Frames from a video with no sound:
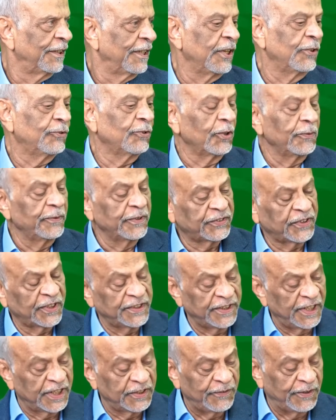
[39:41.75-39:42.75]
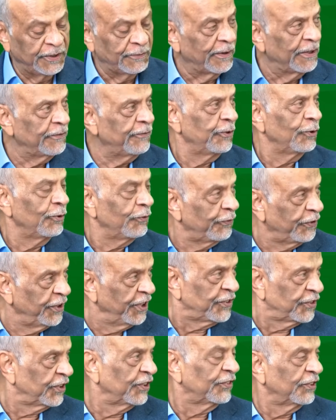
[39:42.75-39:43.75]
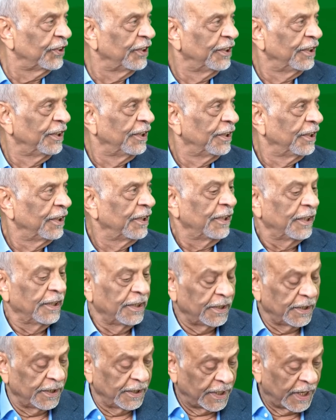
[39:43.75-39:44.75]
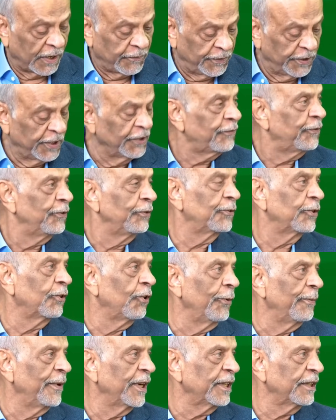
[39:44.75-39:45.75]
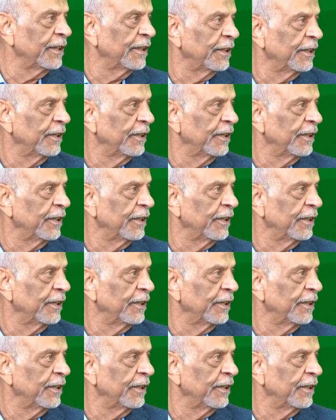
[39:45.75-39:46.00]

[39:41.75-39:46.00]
He told me, Sajjad, when my fuel finishes, I have enough fuel to go back,